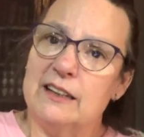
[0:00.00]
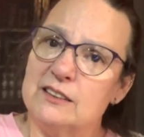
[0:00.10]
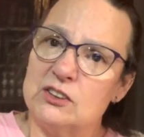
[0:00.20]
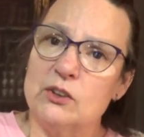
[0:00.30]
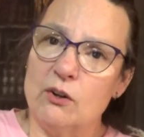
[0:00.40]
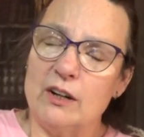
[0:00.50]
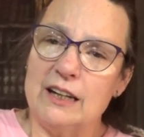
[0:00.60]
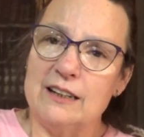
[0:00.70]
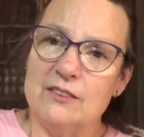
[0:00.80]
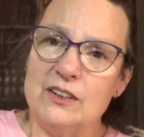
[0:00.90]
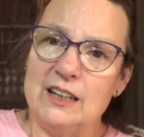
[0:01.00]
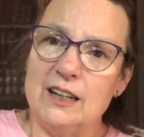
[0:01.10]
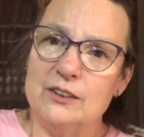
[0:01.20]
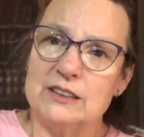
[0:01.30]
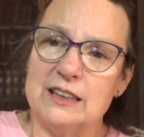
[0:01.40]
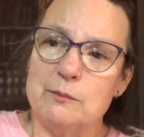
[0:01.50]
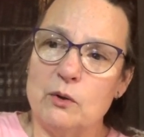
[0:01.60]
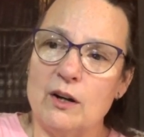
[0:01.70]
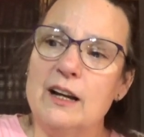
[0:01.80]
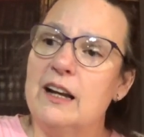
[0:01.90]
and snoring in the videos
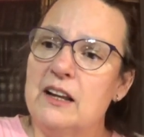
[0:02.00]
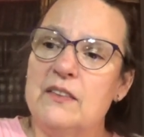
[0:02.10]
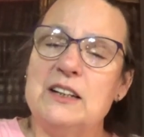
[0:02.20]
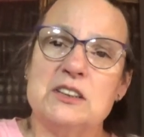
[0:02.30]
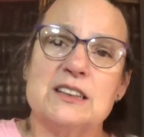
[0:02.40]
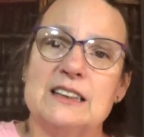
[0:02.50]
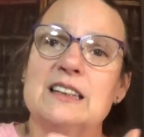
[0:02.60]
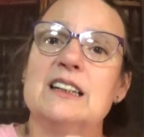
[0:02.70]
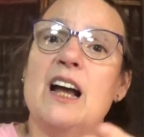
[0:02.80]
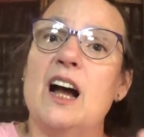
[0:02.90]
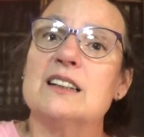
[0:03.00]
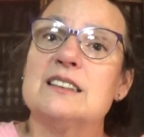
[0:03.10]
anymore, they just like to knock